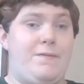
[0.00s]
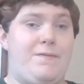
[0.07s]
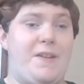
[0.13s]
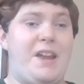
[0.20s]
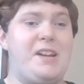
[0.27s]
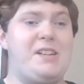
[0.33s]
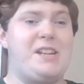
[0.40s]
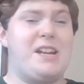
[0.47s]

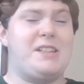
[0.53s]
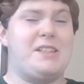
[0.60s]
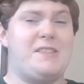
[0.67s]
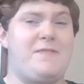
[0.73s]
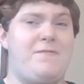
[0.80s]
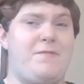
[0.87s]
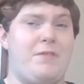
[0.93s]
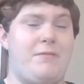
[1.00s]
faint yet
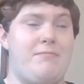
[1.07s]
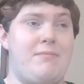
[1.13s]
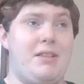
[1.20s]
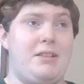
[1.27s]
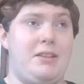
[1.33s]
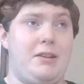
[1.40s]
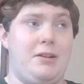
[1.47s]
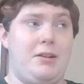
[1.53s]

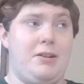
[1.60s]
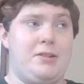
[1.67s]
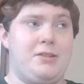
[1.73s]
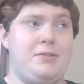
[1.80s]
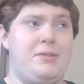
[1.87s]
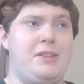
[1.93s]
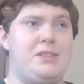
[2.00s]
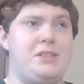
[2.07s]
familiar
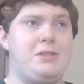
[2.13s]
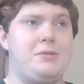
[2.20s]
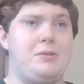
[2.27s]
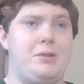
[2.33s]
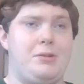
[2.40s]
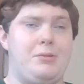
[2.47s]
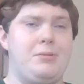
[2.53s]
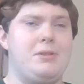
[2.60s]
to
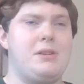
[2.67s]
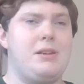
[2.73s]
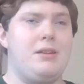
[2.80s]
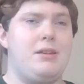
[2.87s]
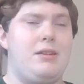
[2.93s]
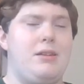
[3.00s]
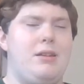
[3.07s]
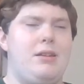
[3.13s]
Izuku,
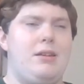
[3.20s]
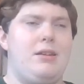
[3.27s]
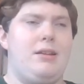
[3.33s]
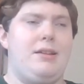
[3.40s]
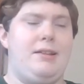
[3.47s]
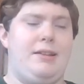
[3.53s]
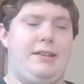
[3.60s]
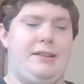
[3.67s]

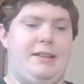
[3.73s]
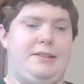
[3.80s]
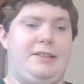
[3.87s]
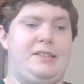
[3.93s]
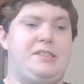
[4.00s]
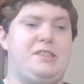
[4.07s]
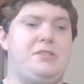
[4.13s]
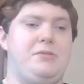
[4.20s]
at
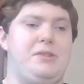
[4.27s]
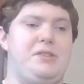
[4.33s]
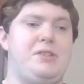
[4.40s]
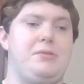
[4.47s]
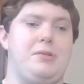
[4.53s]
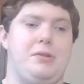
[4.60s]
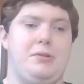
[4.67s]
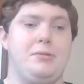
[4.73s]
least to
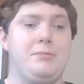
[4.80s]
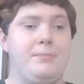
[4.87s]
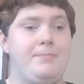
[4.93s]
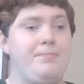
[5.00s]
Izuku,